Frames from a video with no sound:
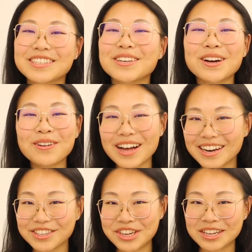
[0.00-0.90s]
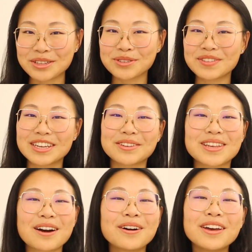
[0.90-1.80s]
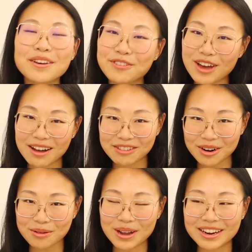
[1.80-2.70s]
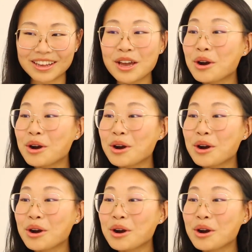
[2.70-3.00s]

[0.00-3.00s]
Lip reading: So go ahead and check those videos out if you haven't already,